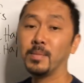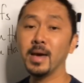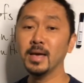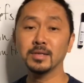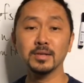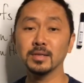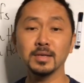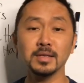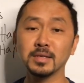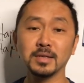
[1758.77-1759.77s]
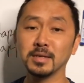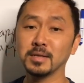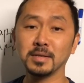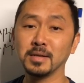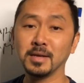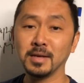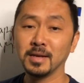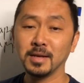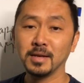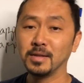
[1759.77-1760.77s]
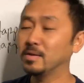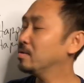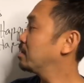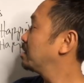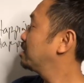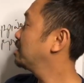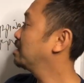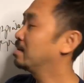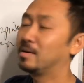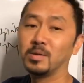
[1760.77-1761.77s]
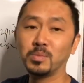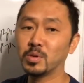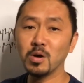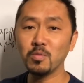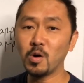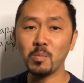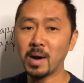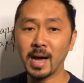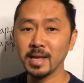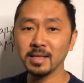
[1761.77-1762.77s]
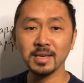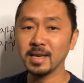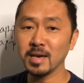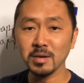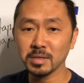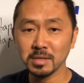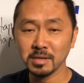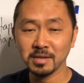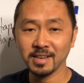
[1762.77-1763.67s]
My answer to this is, dude, broke won't buy anything else.